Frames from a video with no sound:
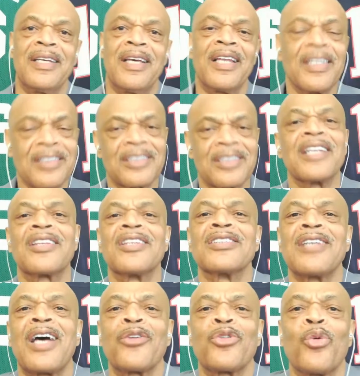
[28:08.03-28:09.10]
And let's get
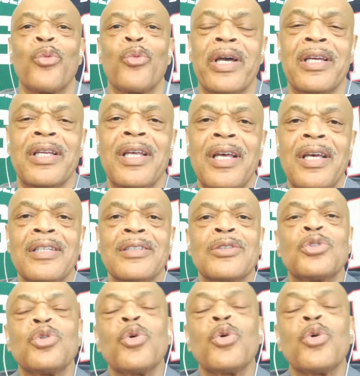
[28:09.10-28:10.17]
this out the way. The
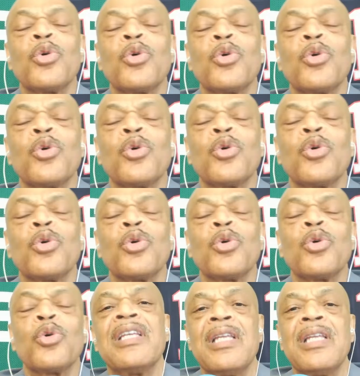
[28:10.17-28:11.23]
truth is, Tom
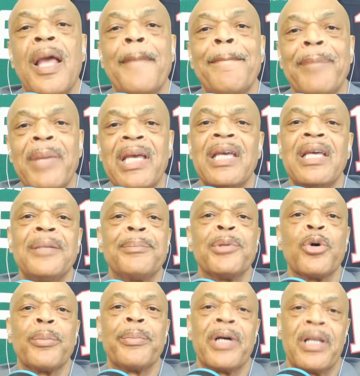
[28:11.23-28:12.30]
Brady made
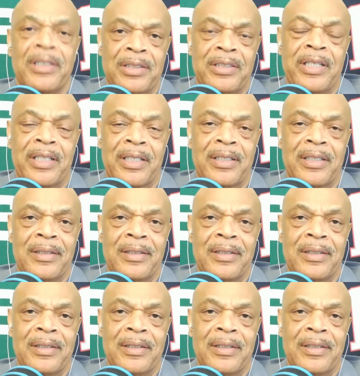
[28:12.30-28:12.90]
Bill Belichick.